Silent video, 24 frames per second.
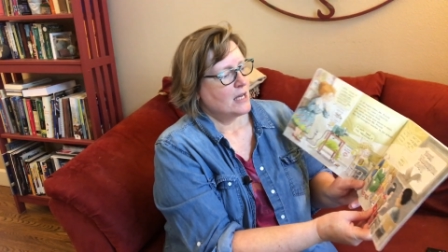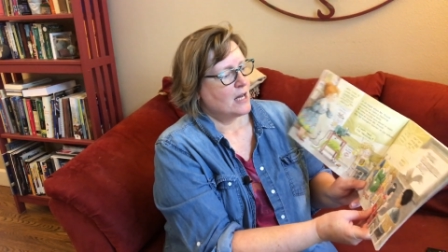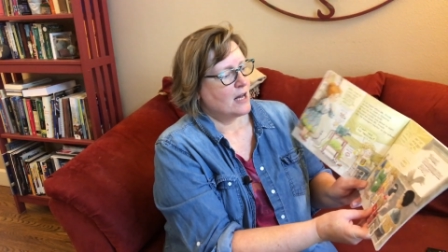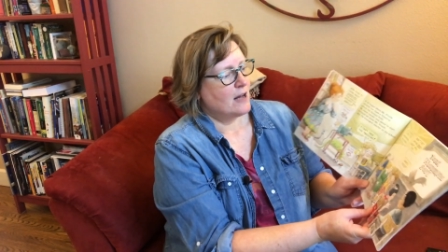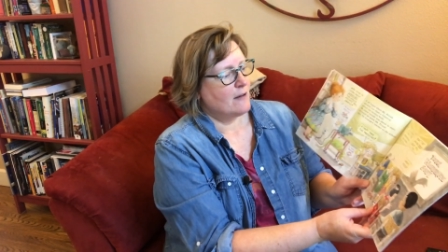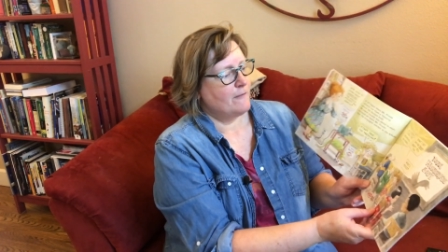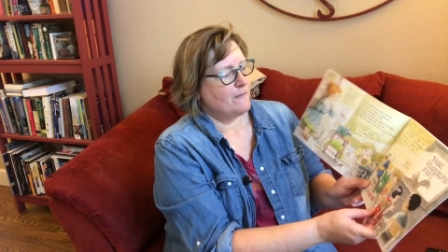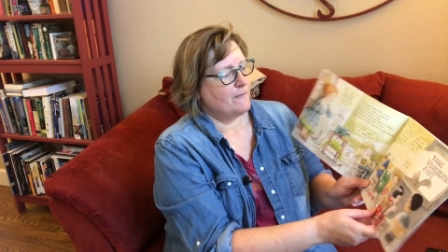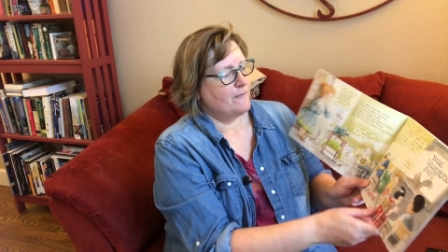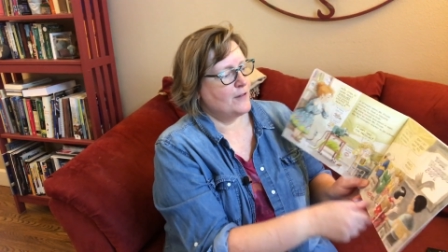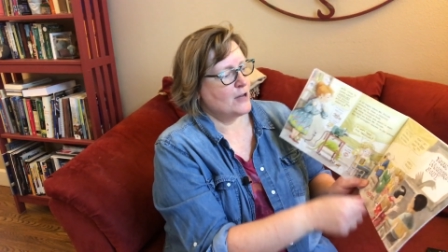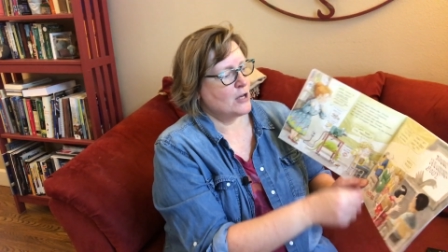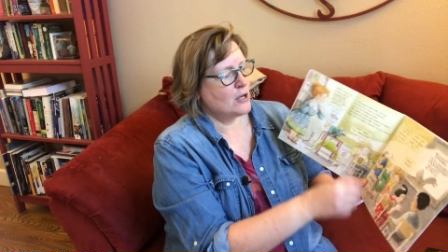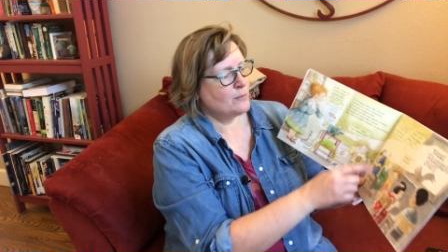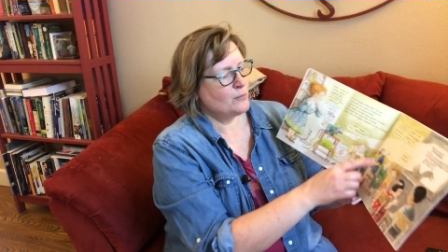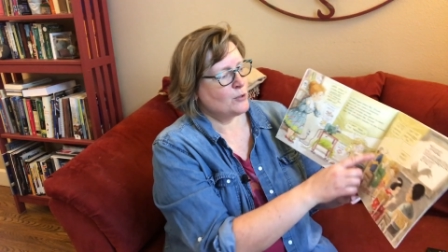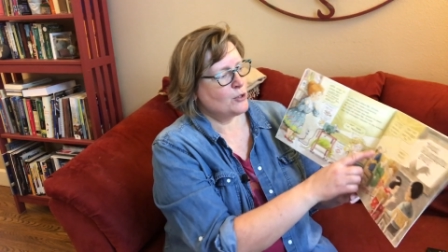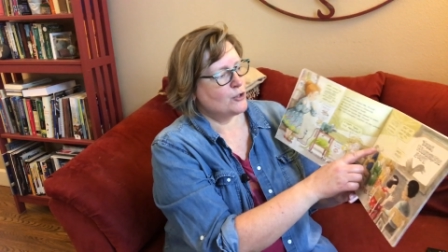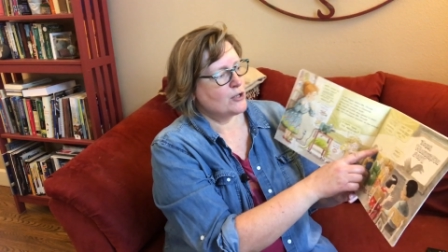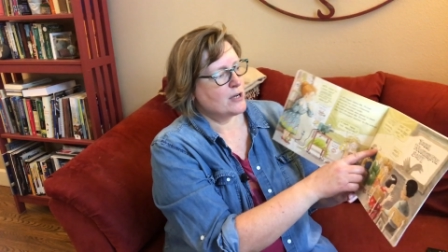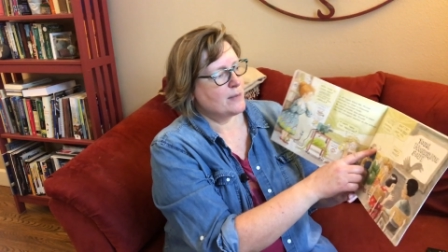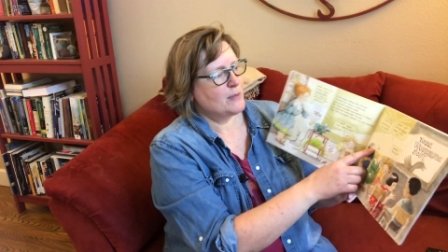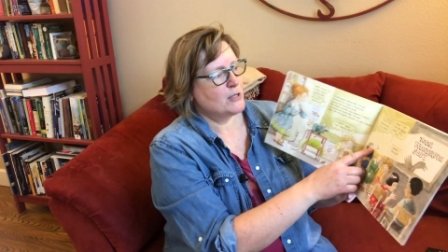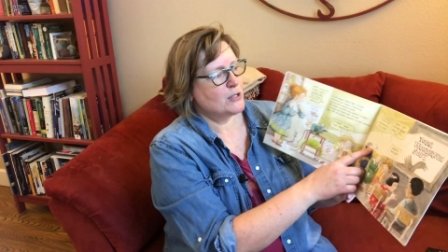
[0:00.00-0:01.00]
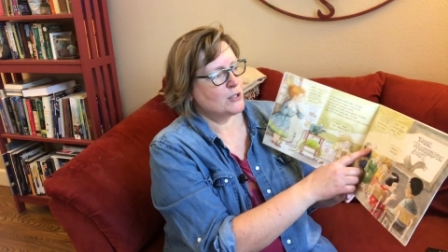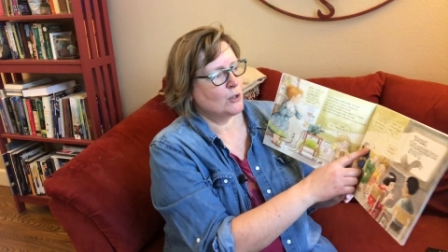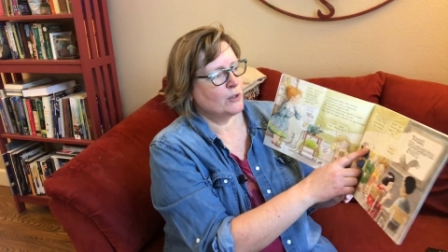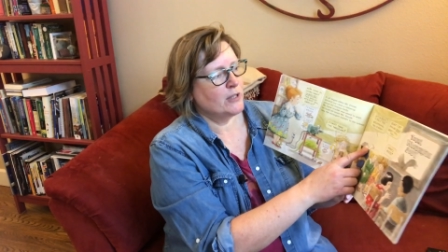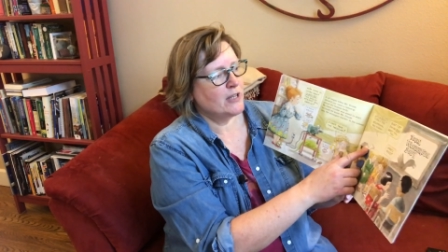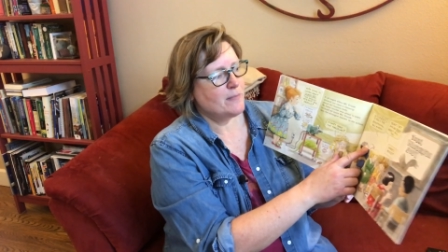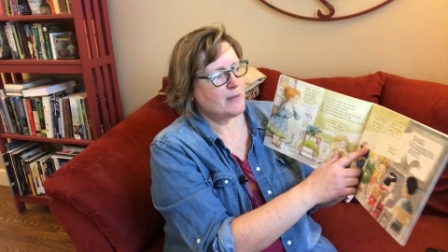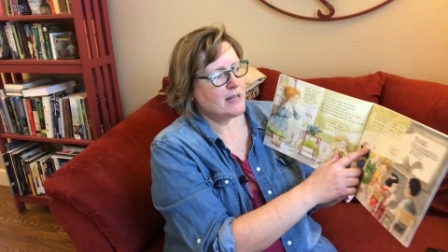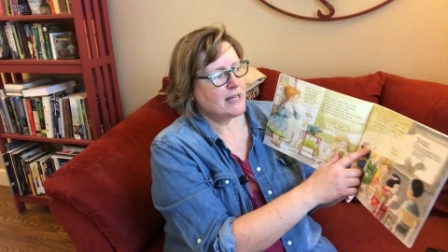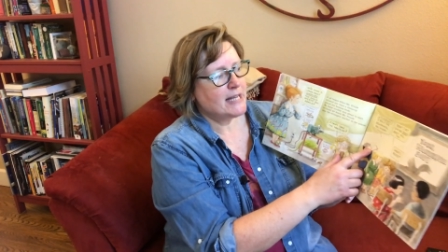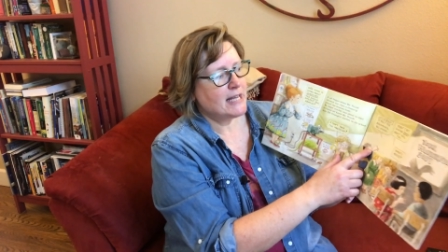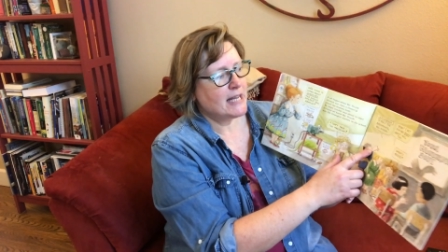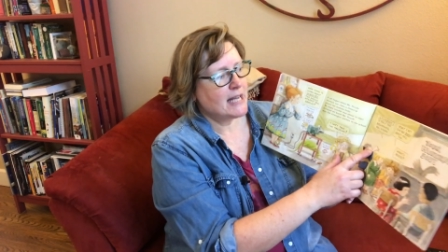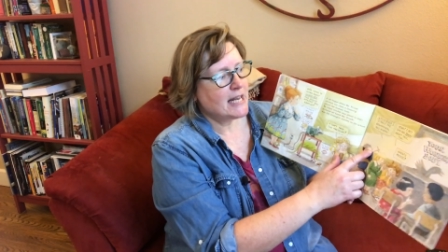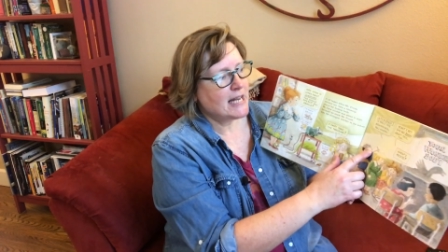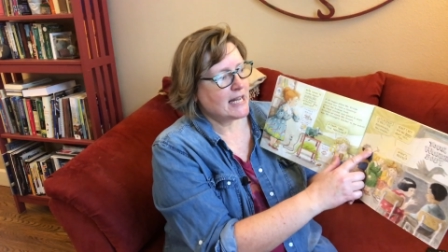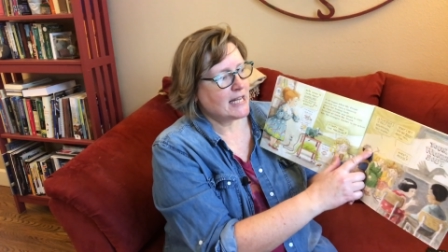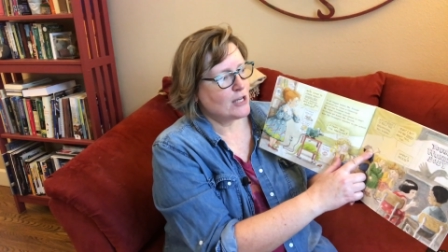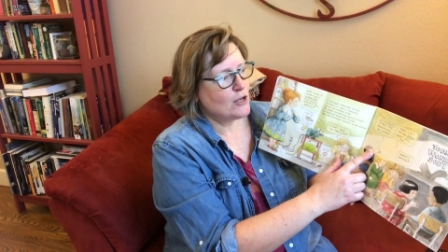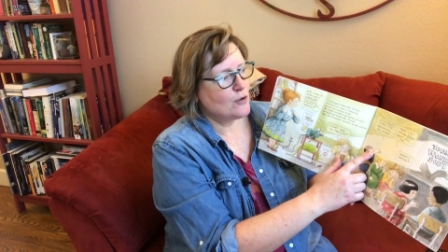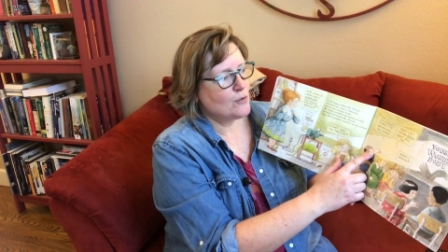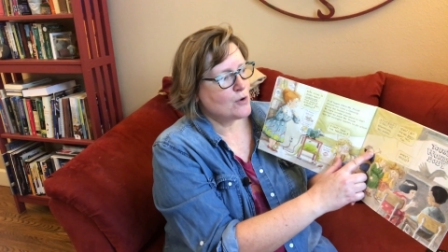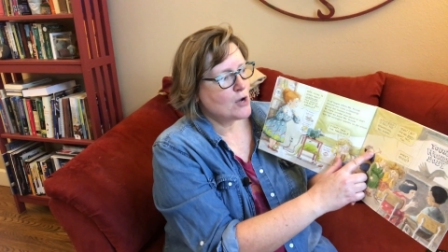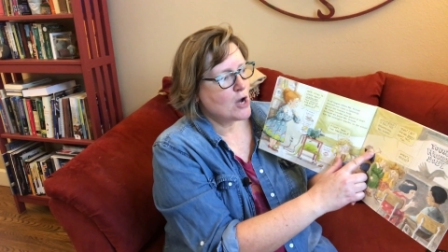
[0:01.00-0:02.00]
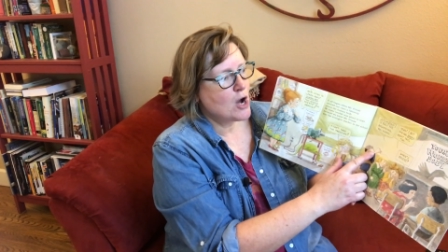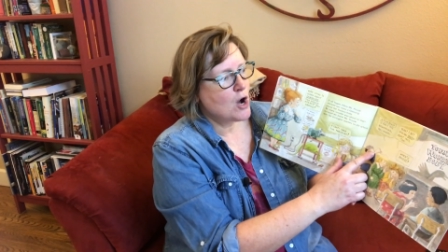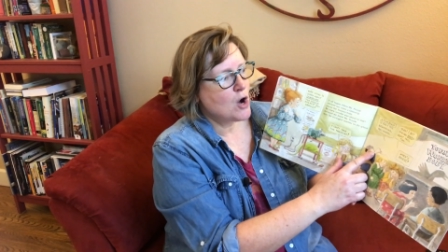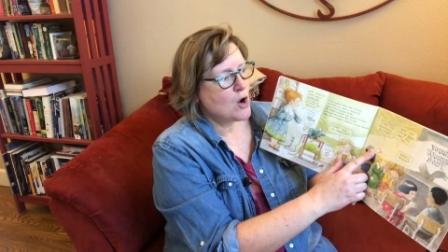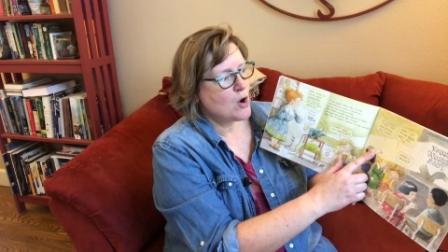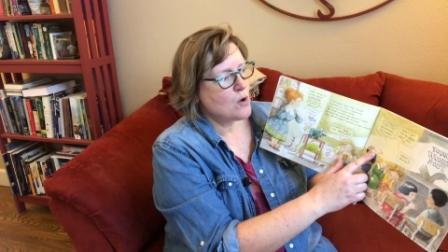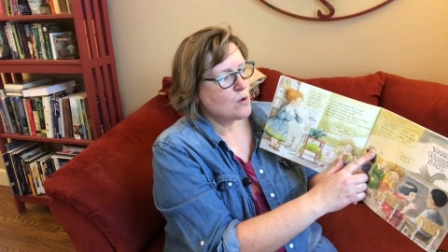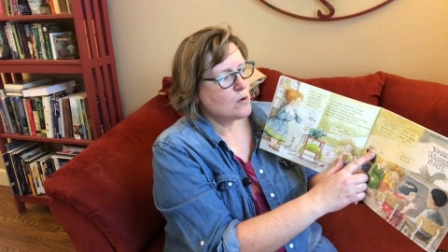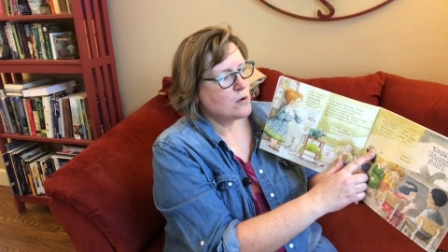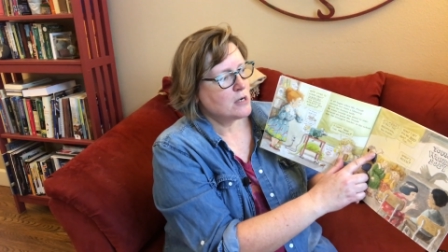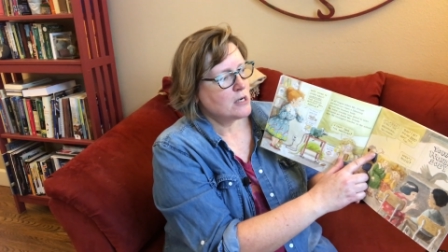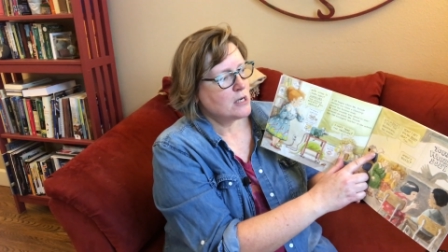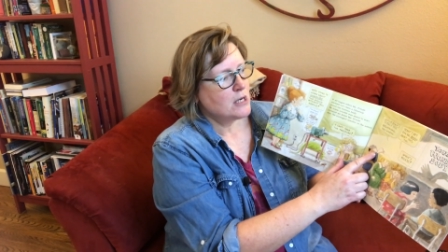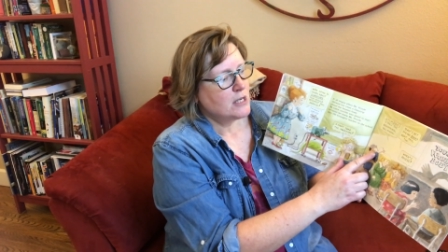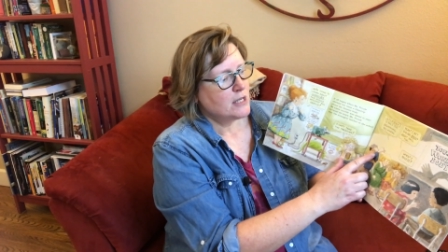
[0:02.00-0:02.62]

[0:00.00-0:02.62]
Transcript: A film strip is only beginning, you know.